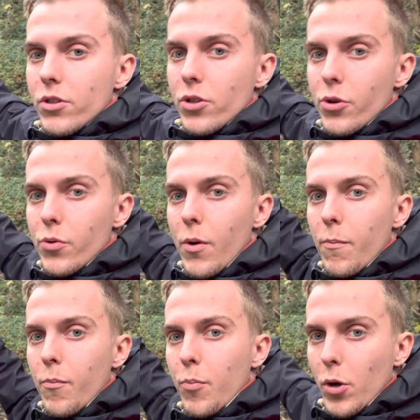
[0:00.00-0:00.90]
to
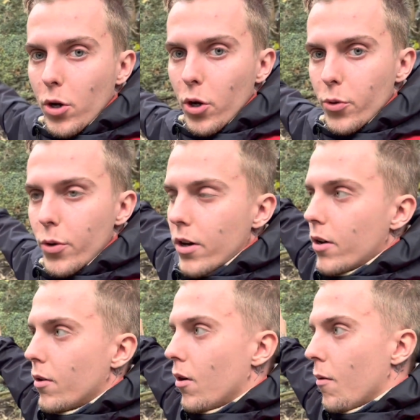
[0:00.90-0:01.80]
Wellingborough
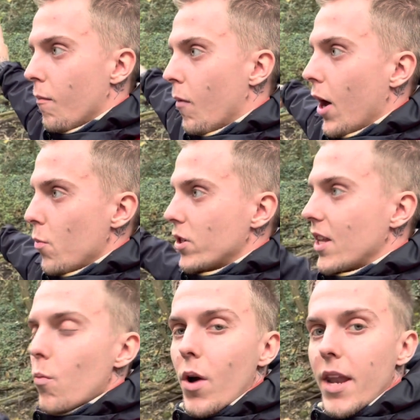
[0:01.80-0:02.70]
mine, which
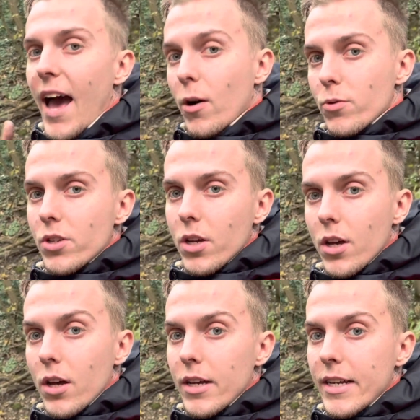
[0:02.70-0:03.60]
then went out
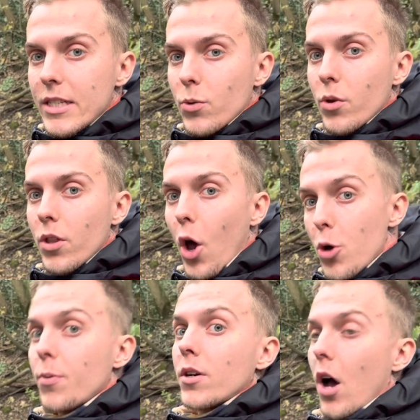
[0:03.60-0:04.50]
into an
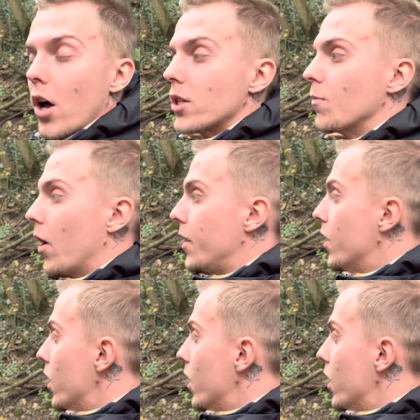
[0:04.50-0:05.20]
open cast mine,